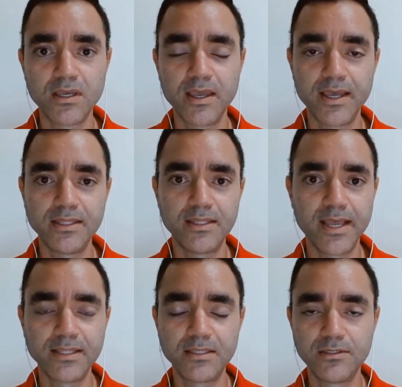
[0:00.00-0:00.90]
And
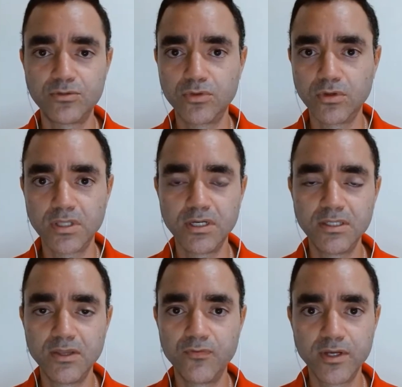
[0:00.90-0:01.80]
that is totally
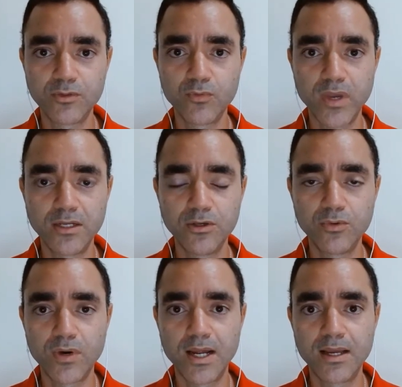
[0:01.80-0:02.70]
different when you
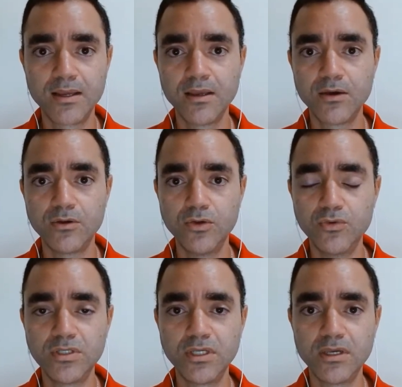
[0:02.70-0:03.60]
are
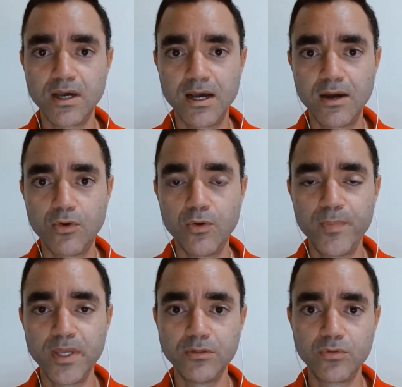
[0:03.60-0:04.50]
using an
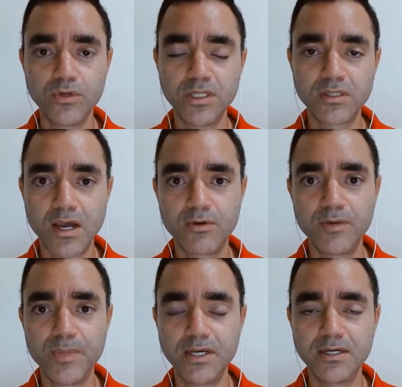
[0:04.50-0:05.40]
open cooling tower,
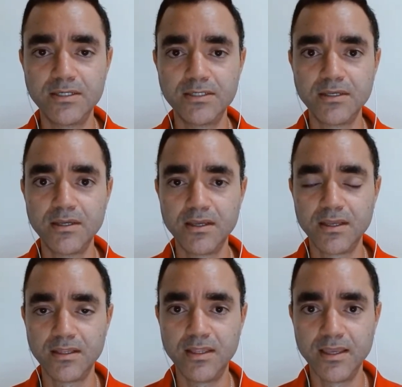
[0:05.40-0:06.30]
because
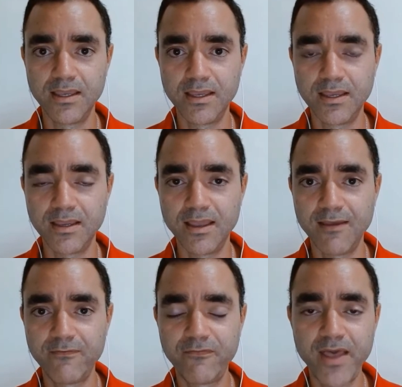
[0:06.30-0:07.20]
the
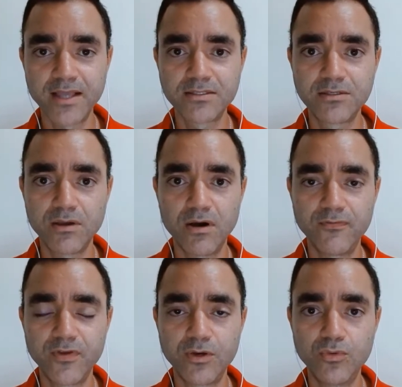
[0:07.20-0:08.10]
effects of
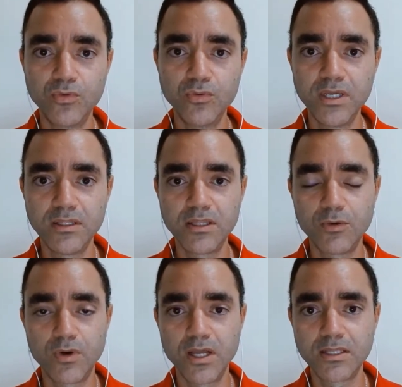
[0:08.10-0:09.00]
cooling the
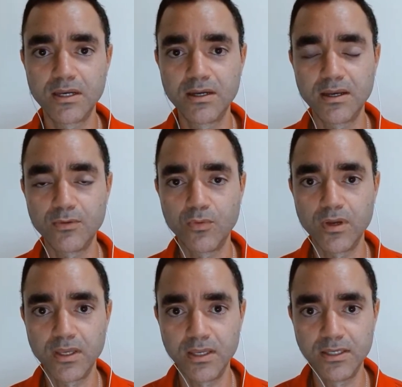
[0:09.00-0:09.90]
water
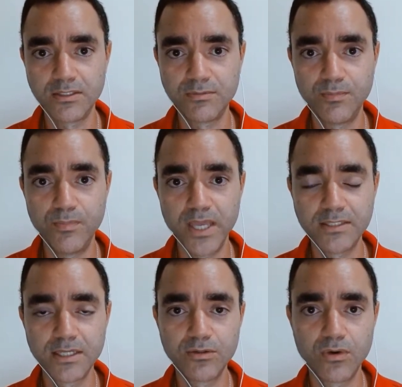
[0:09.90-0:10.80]
is
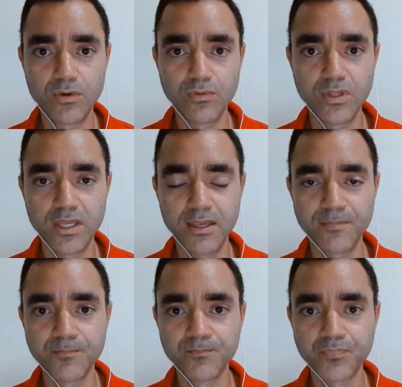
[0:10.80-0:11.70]
based on the
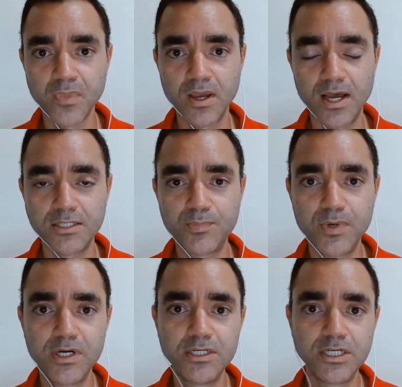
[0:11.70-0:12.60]

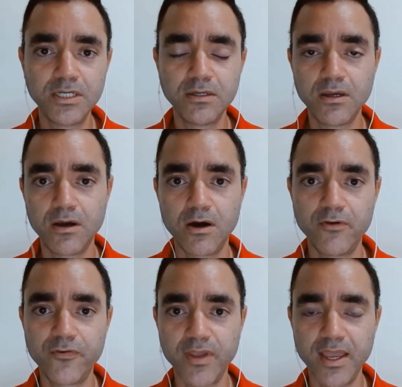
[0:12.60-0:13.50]
aspersion
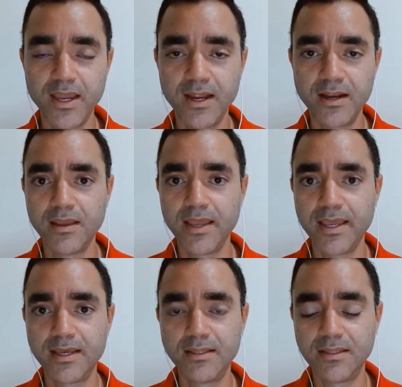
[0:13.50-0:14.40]
of air
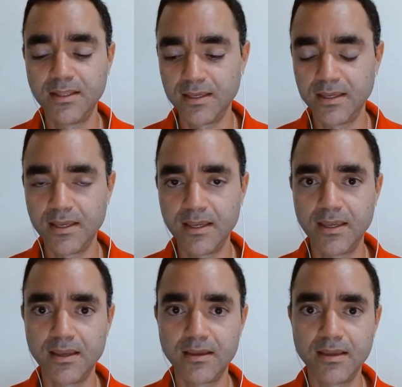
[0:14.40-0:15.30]
and
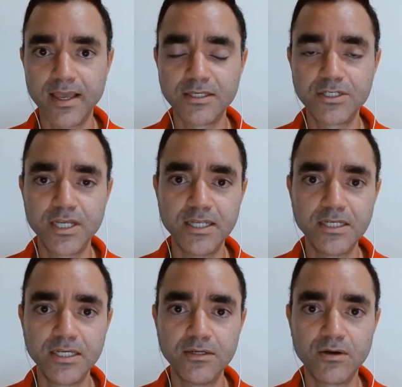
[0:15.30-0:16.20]
the
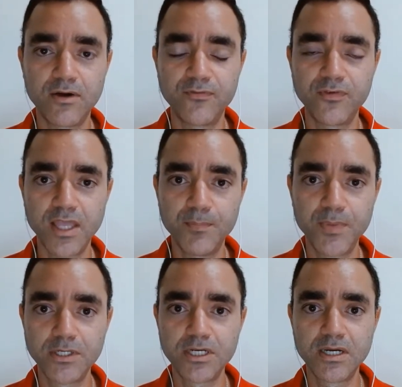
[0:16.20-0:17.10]
exchanging of
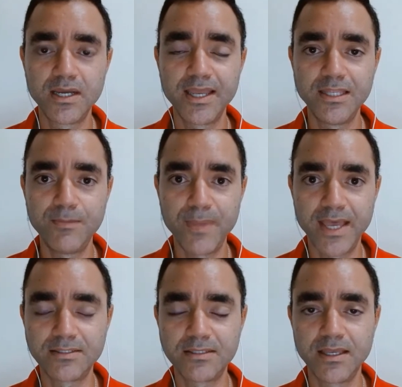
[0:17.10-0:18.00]
temperature and
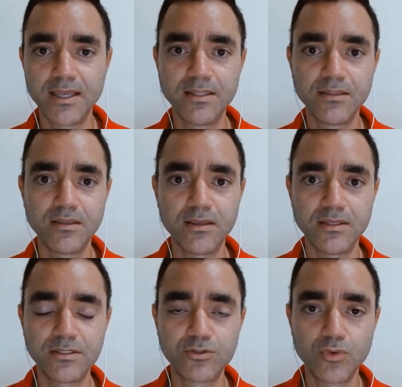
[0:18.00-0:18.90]
mass, and
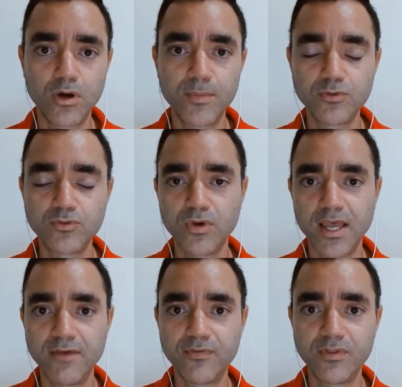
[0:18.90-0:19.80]
it's normal to
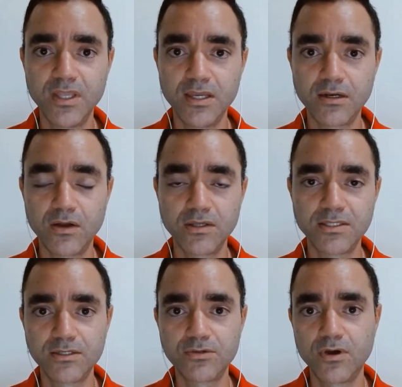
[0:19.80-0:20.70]
have the
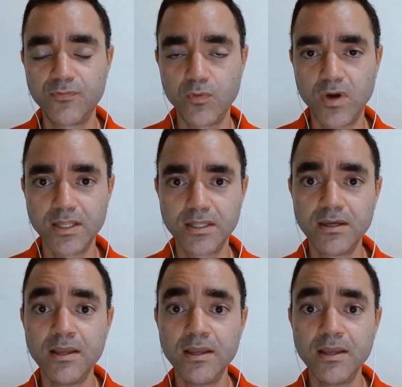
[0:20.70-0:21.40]
losses of water,